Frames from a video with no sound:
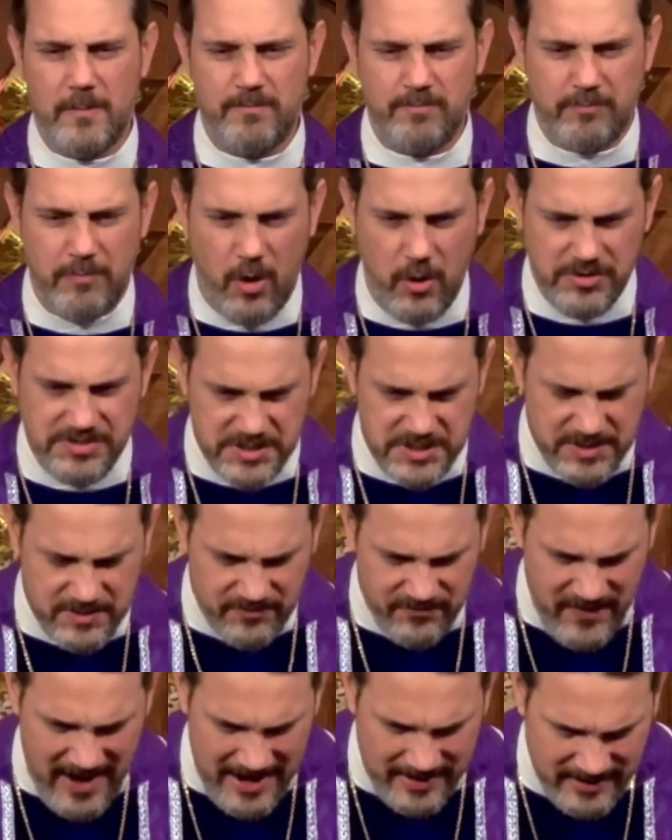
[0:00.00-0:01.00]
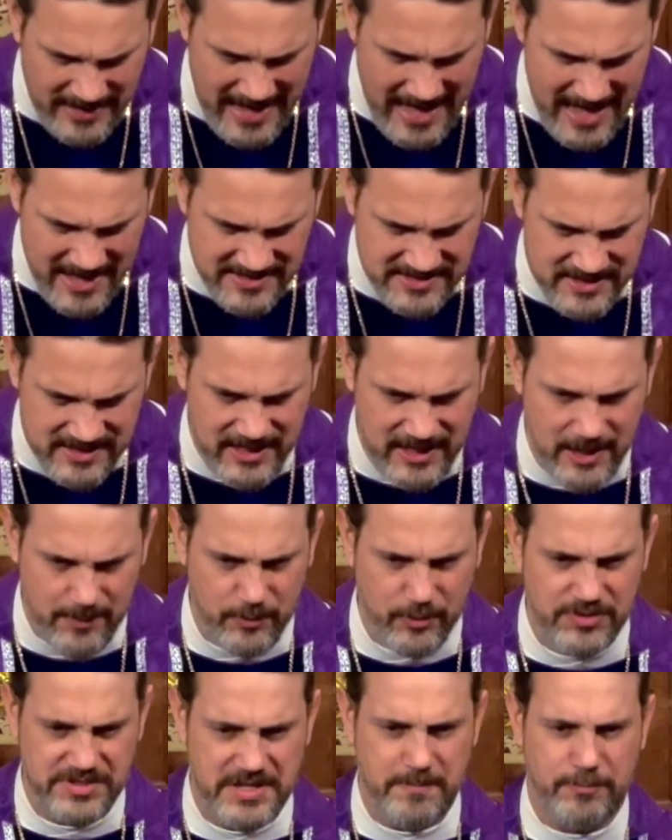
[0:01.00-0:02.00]
Moses finally has the
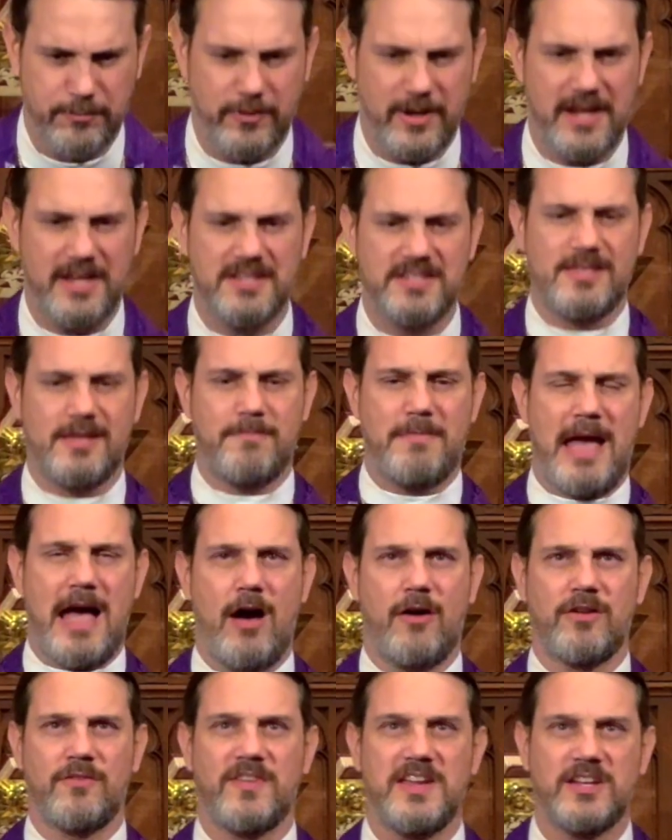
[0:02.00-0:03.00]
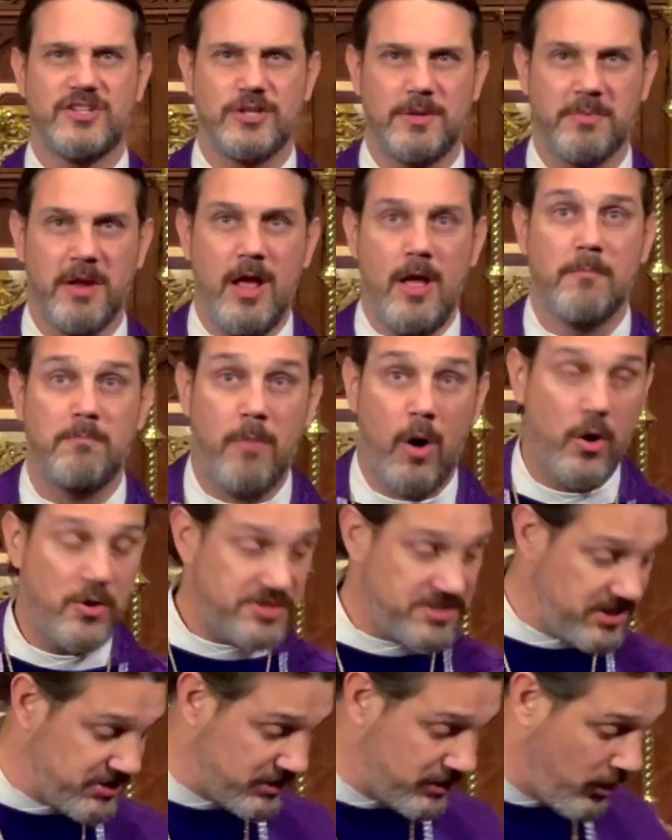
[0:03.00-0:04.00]
Hebrews. He brings them out of Egypt.
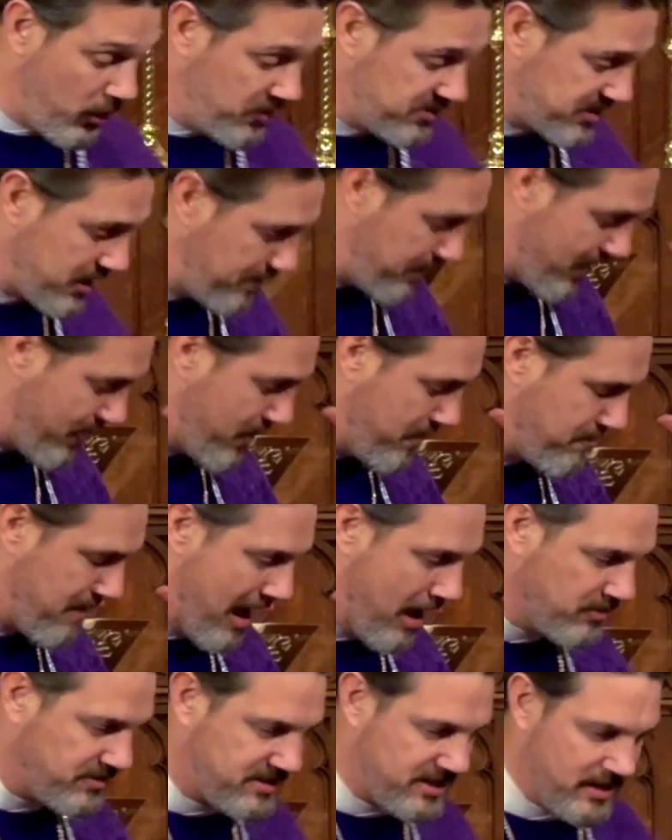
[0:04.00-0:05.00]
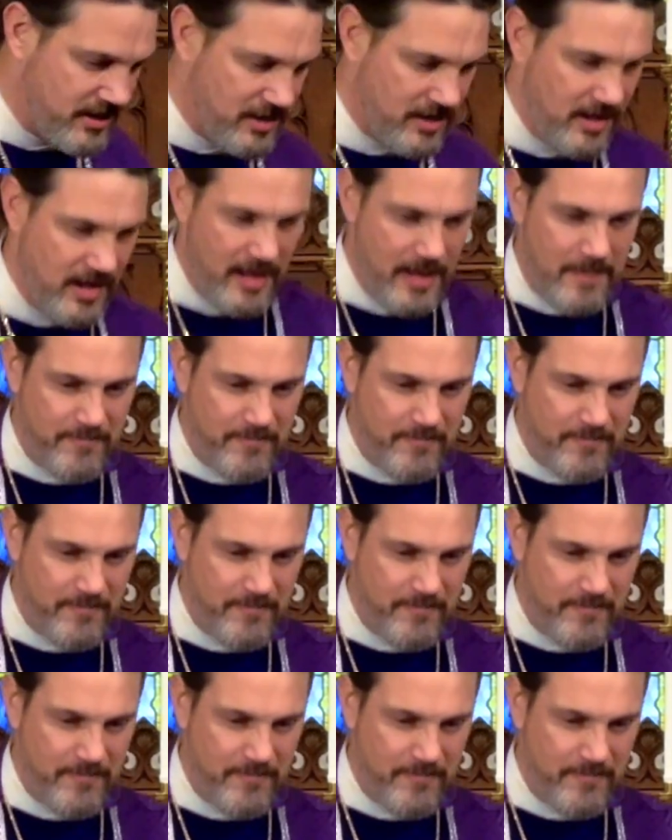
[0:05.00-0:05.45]
Moses goes up on the mountain.